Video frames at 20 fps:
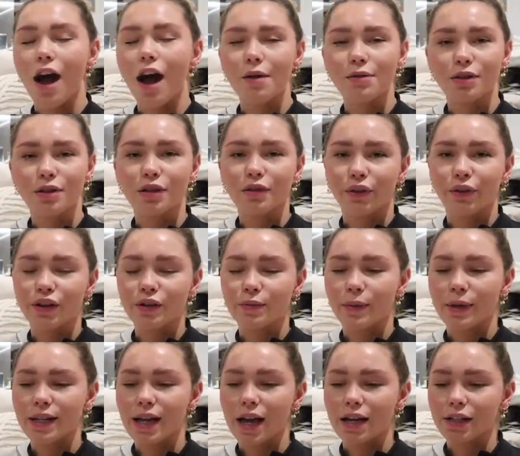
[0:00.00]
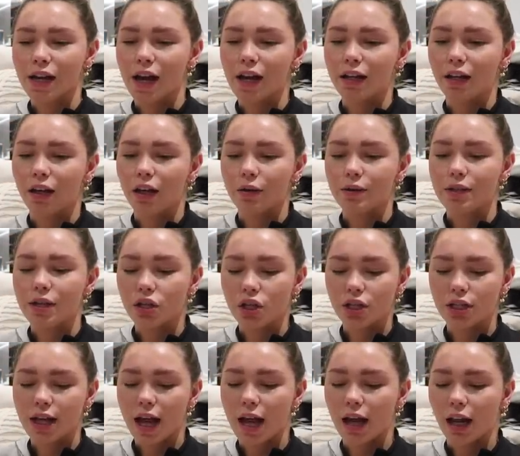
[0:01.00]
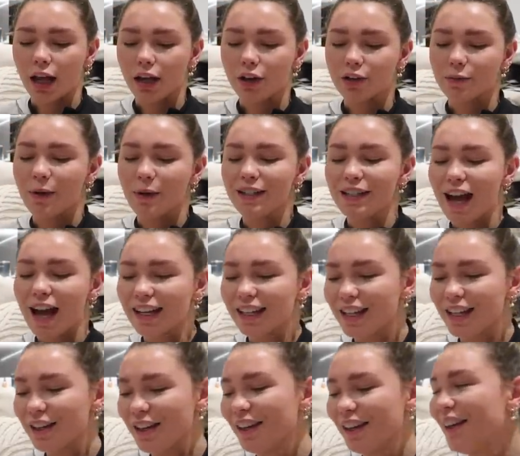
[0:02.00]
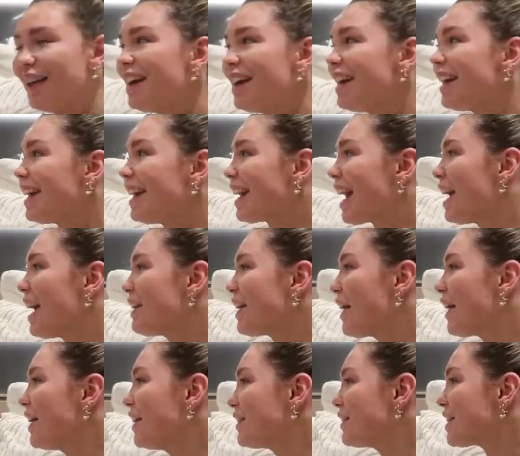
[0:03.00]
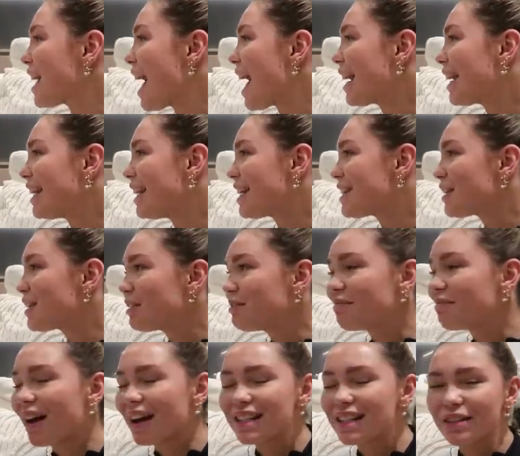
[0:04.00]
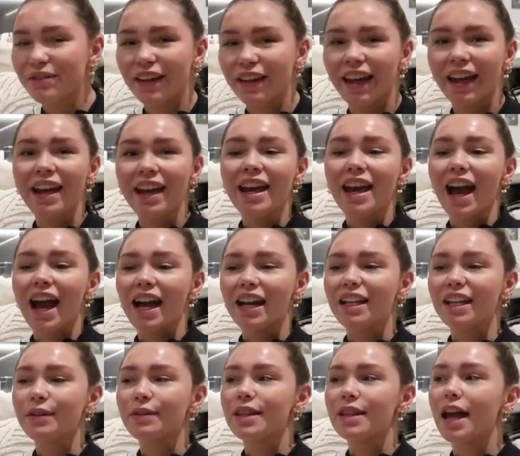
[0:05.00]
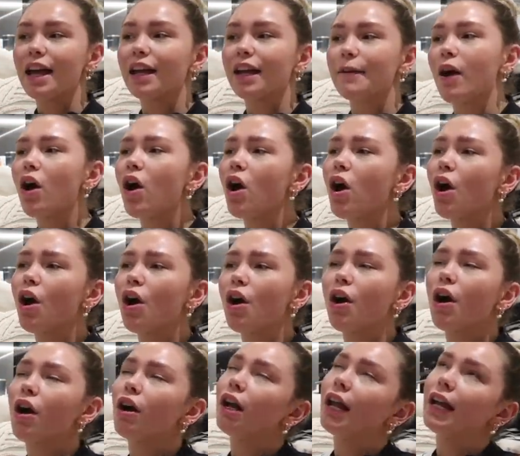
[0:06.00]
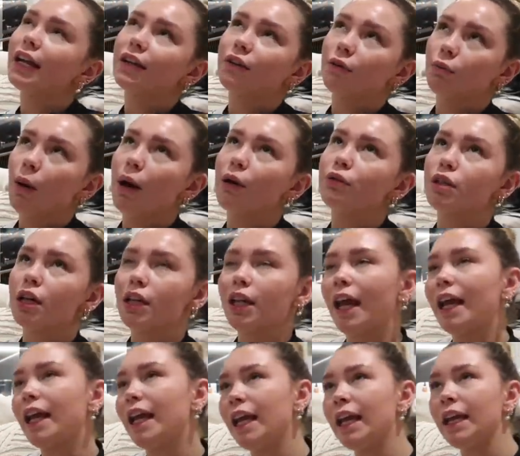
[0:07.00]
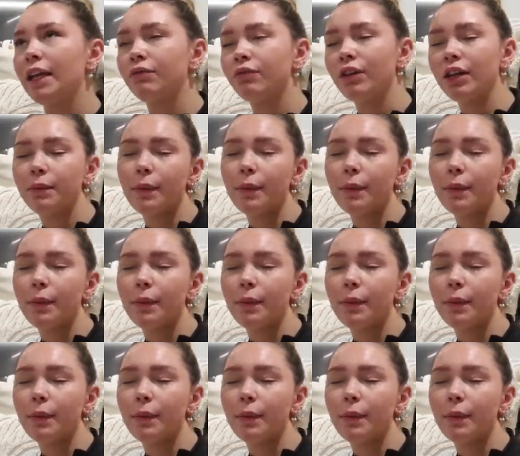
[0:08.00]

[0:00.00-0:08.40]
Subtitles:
I was on the phone to my dad earlier and I was actually saying like, cause my dad he kept going, he was egging us on massively. And he was like, oh, like well done, like eating really